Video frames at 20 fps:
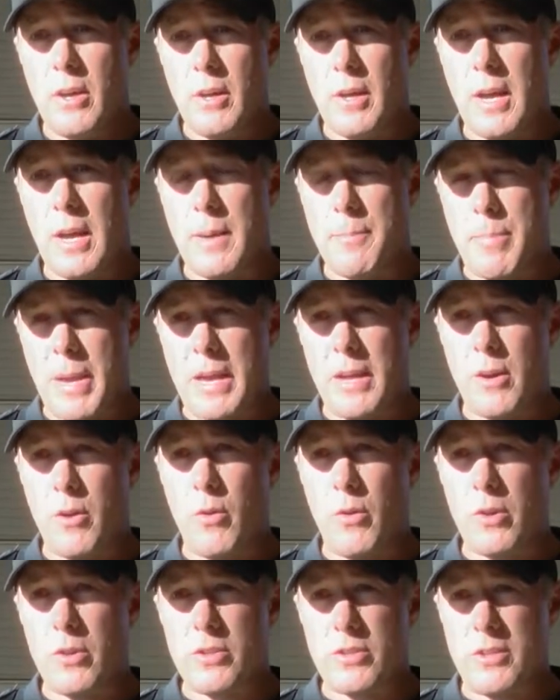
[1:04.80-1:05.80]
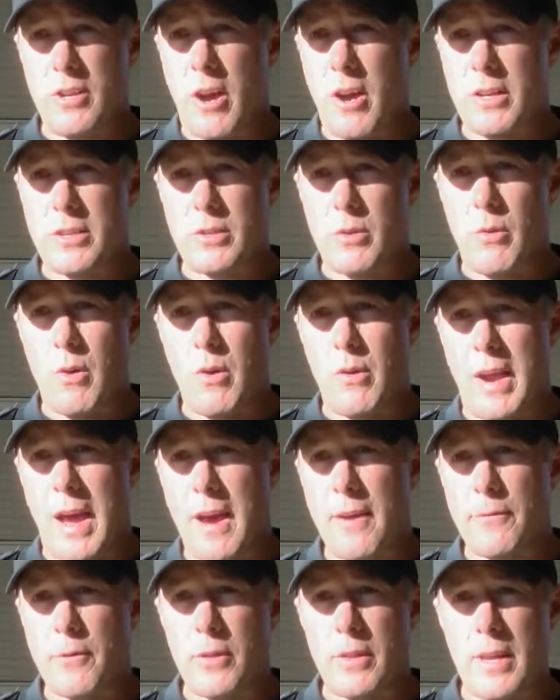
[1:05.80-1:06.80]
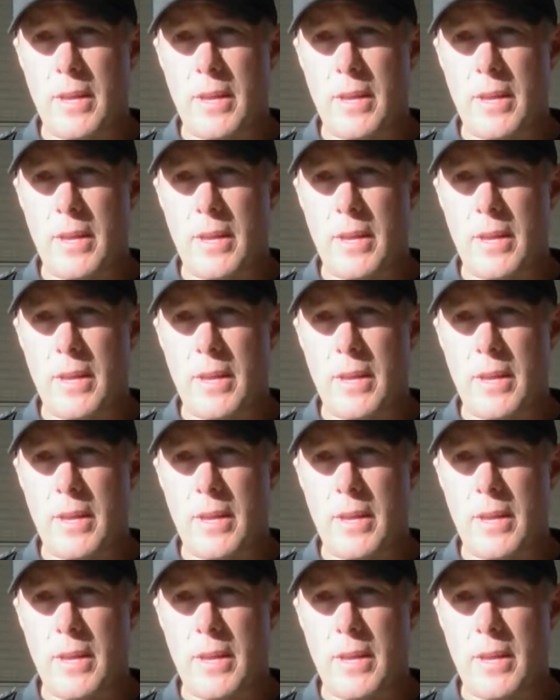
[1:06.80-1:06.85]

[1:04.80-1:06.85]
uh, pet owners not to go out after